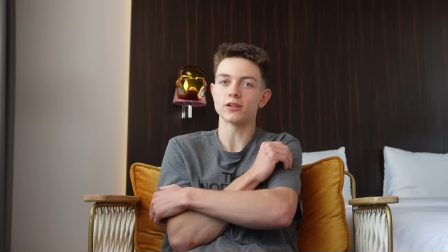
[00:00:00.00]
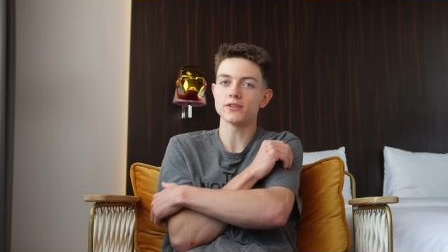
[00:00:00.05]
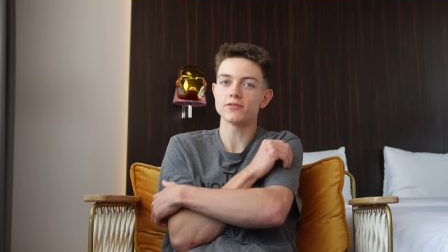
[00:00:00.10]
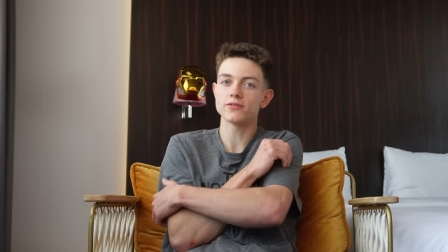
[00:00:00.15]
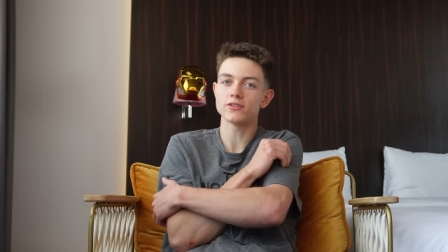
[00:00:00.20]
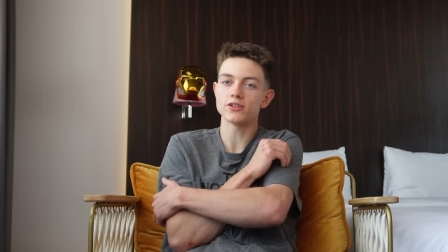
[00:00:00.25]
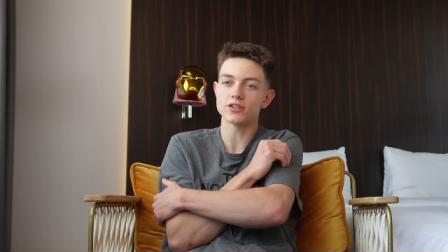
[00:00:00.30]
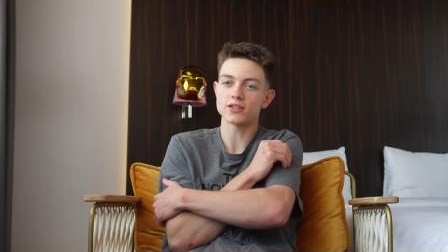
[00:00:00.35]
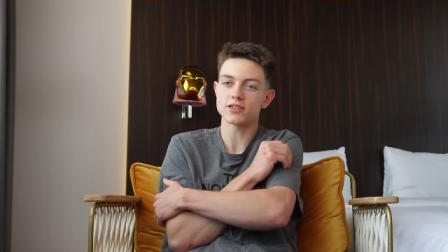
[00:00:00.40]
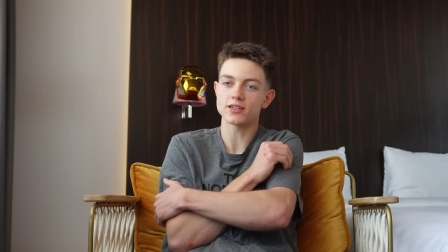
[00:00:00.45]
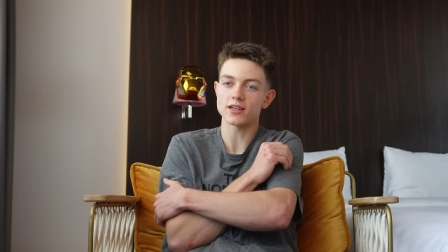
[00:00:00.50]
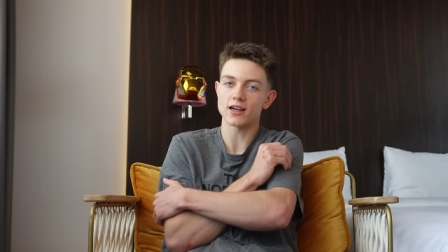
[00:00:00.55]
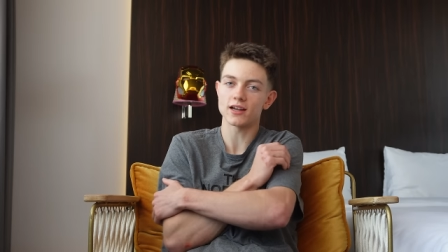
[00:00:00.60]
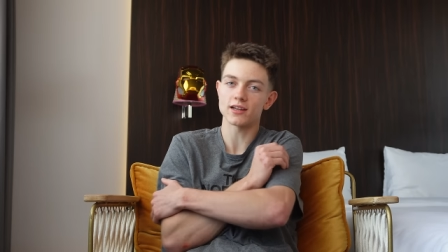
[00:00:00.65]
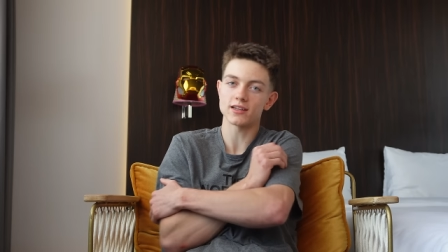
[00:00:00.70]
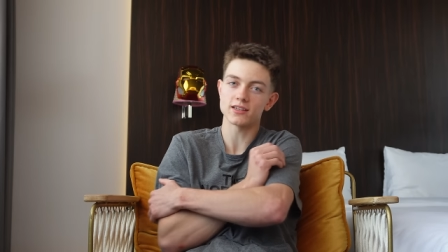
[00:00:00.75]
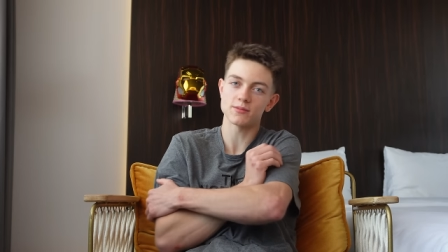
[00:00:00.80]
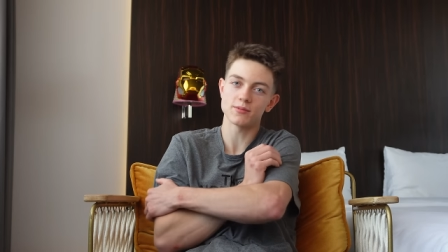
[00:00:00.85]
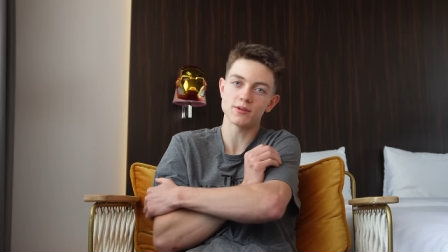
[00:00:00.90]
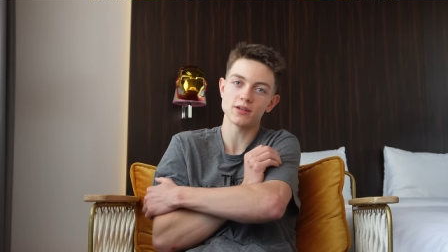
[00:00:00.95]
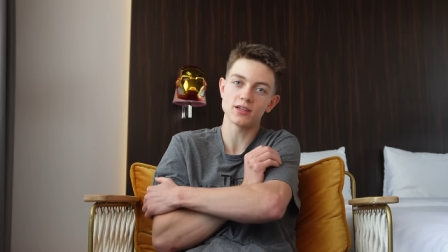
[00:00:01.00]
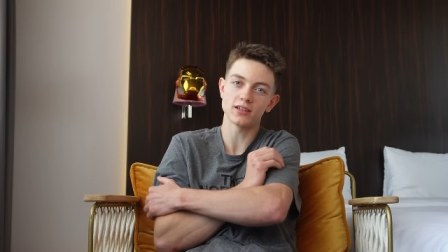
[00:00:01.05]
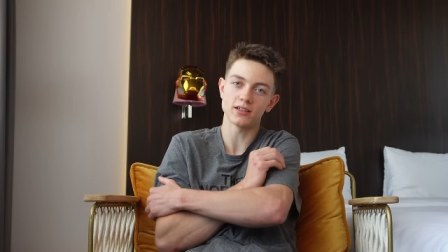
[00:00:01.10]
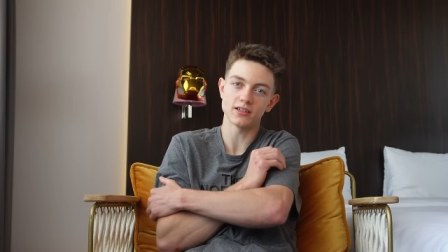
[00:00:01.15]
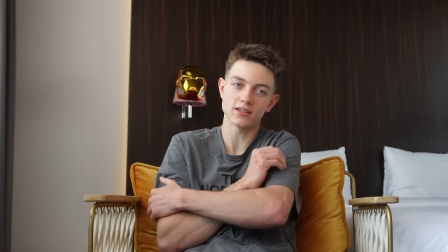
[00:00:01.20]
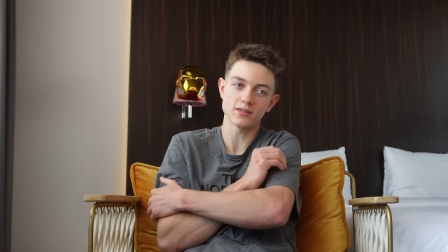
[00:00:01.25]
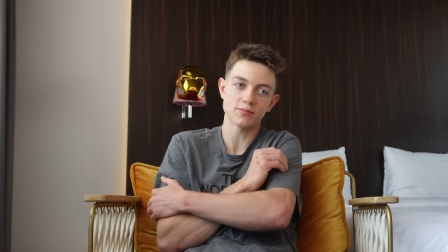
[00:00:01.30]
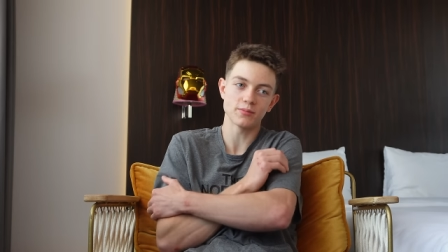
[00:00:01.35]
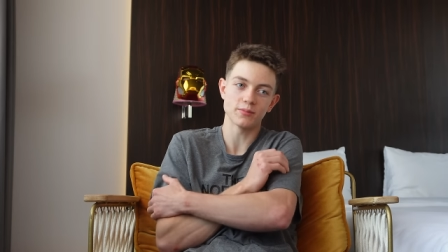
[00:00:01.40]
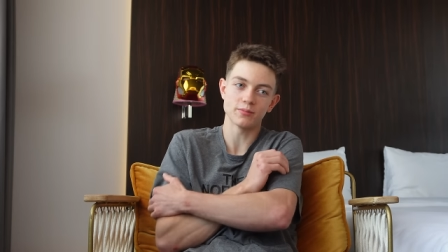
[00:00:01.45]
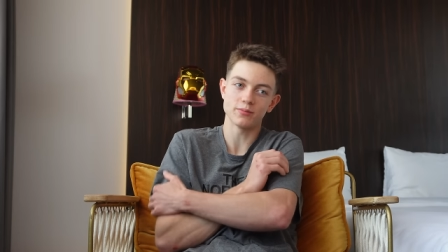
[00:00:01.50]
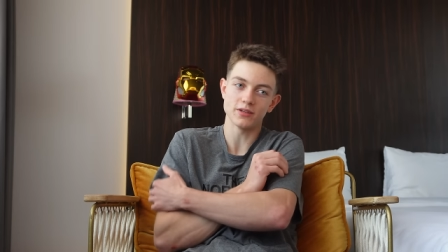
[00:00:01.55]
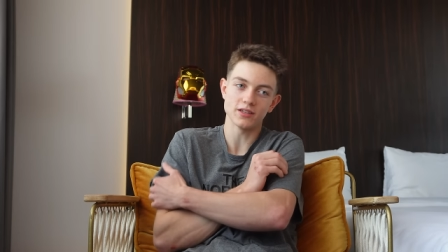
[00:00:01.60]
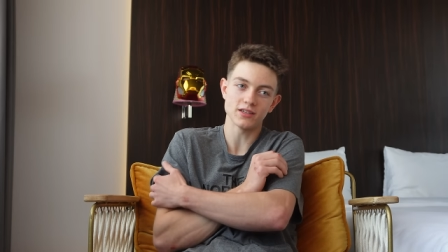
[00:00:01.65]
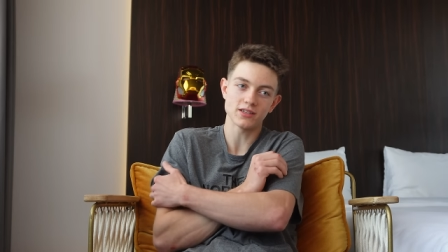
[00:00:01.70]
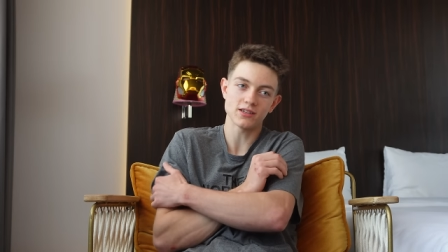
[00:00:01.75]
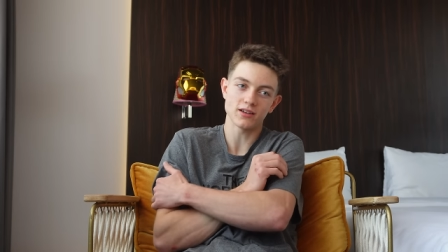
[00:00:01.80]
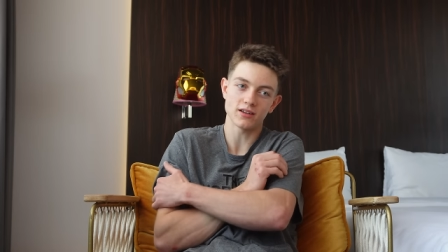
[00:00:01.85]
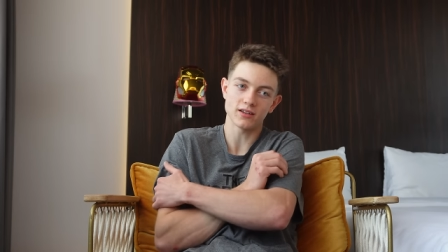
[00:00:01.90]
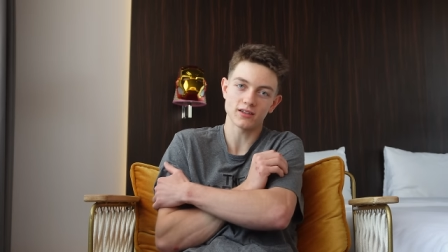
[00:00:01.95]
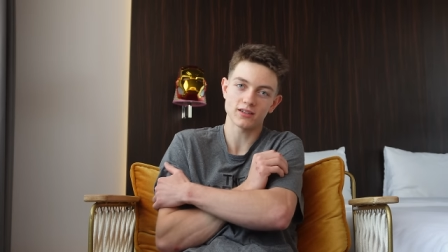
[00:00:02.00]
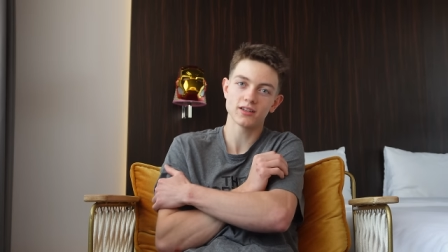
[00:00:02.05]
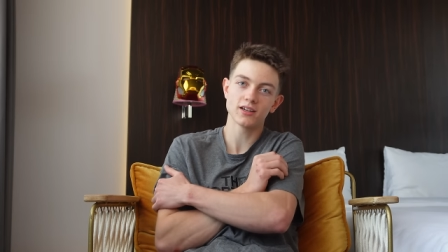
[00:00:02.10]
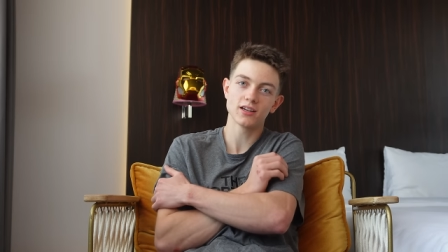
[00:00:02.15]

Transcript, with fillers: Even just sat here speaking, it's, it's like